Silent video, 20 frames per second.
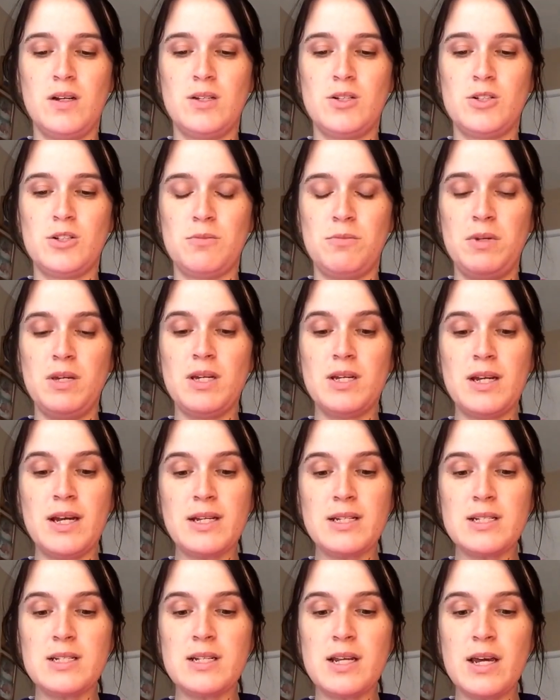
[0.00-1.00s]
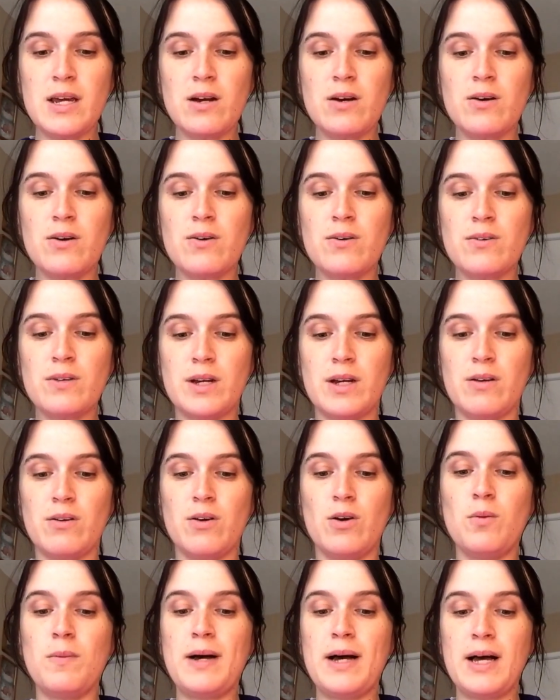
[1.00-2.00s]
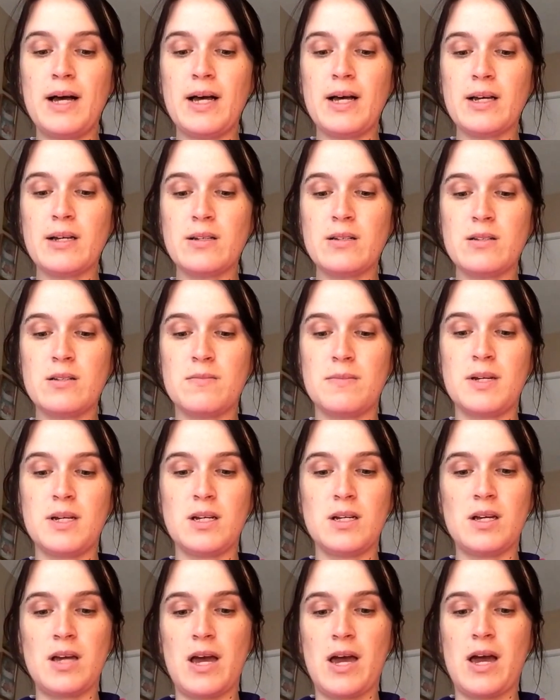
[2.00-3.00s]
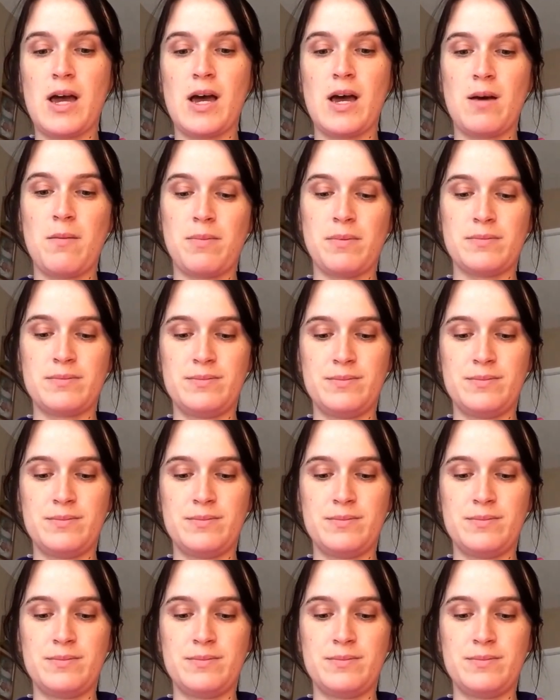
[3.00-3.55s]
Should be connected now. Now go back to my app.